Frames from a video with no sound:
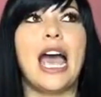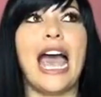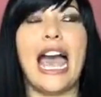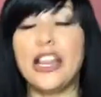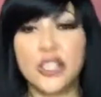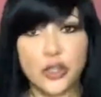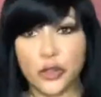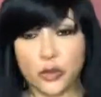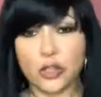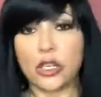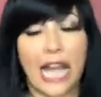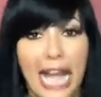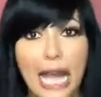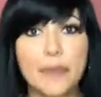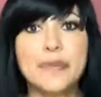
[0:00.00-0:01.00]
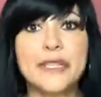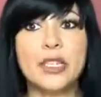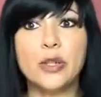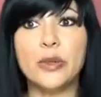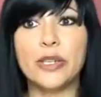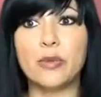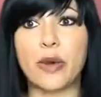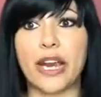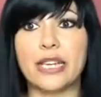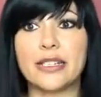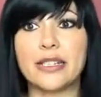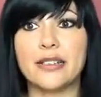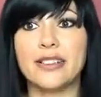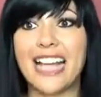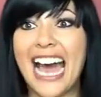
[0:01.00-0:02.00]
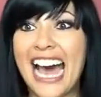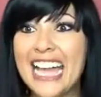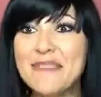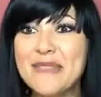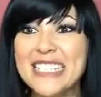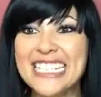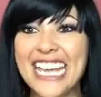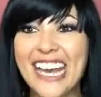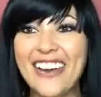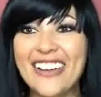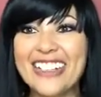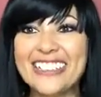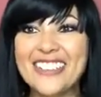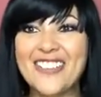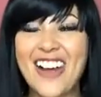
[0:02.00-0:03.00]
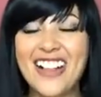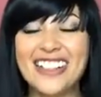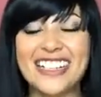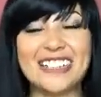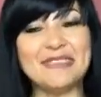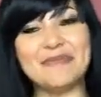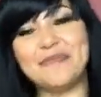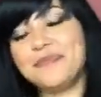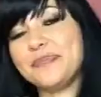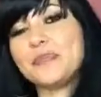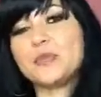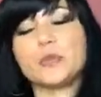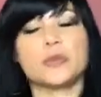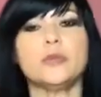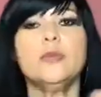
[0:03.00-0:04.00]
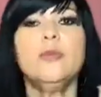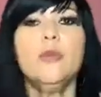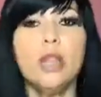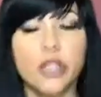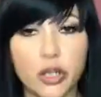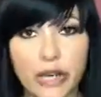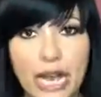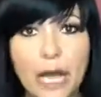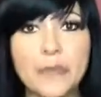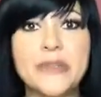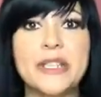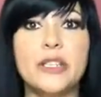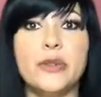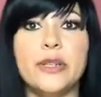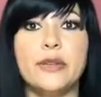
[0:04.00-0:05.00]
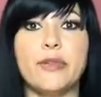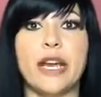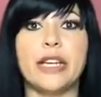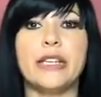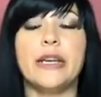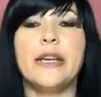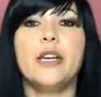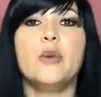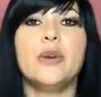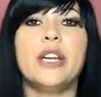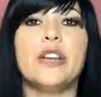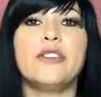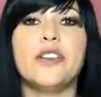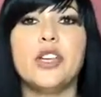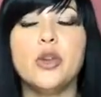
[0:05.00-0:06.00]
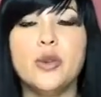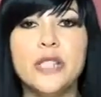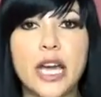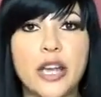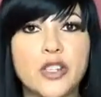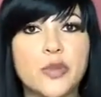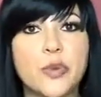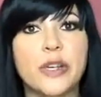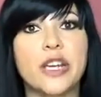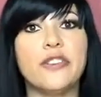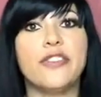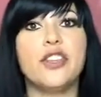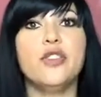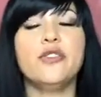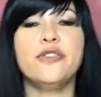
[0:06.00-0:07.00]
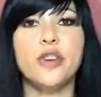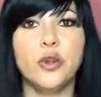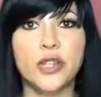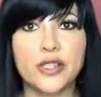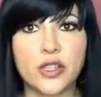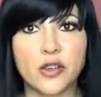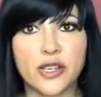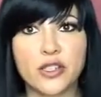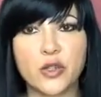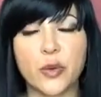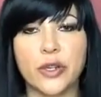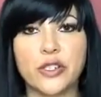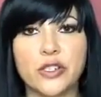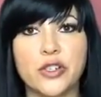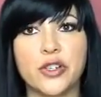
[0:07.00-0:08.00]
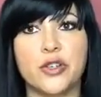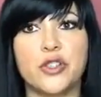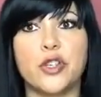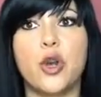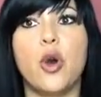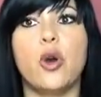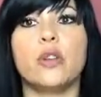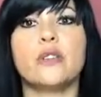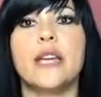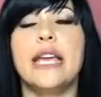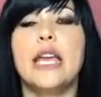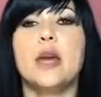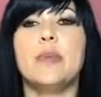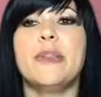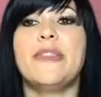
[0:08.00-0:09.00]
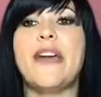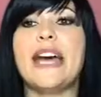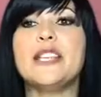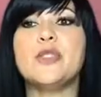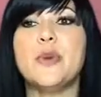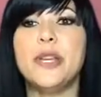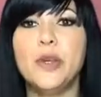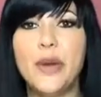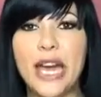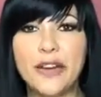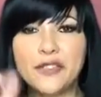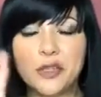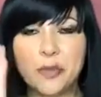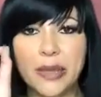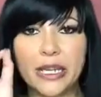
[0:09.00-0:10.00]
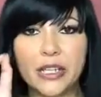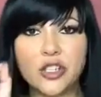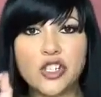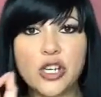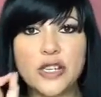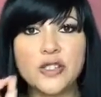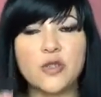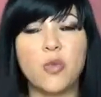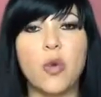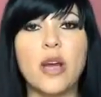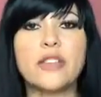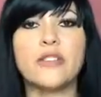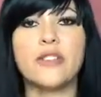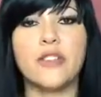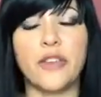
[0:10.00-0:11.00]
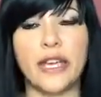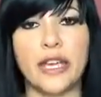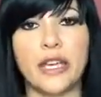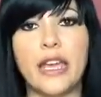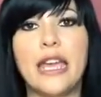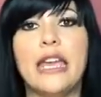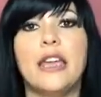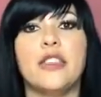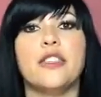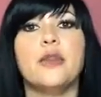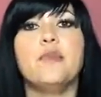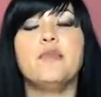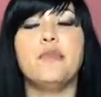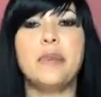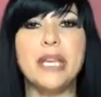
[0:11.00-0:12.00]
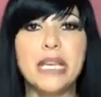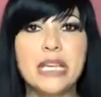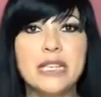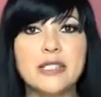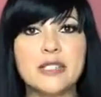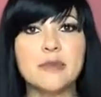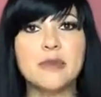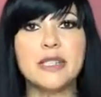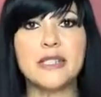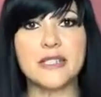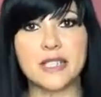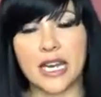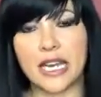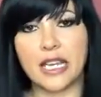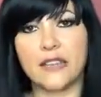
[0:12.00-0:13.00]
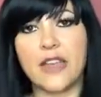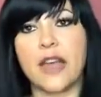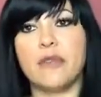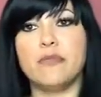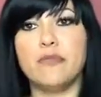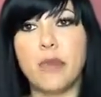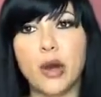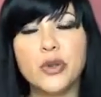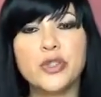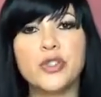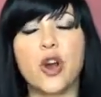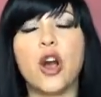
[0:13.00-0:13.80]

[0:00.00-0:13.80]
And you're absolutely right. Hi, Miss Karen, welcome. You're absolutely right. Whatever you touch, whatever you focus on is going to turn to gold. But that's why you have to pick just one thing. The biggest mistake that most